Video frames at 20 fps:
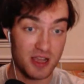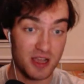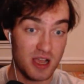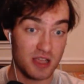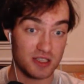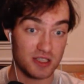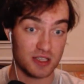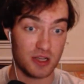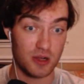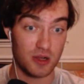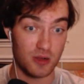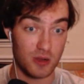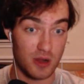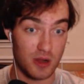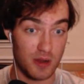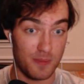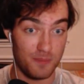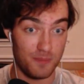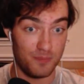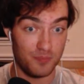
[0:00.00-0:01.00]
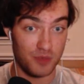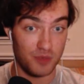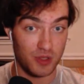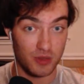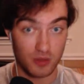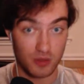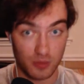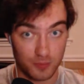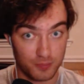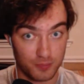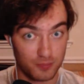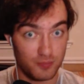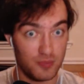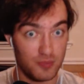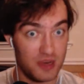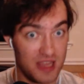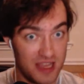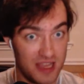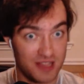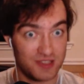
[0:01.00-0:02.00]
So you'll
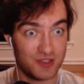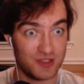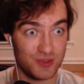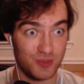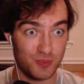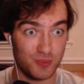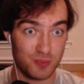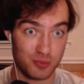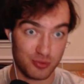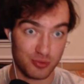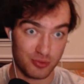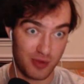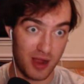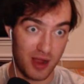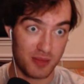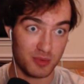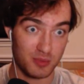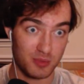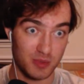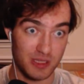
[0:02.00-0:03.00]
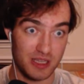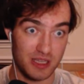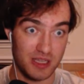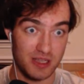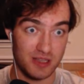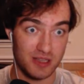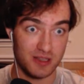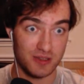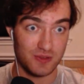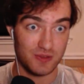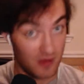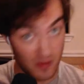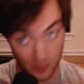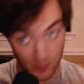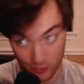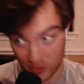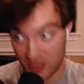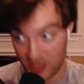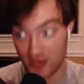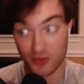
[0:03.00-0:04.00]
need to probably
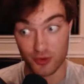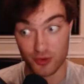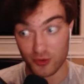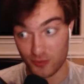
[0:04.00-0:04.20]
either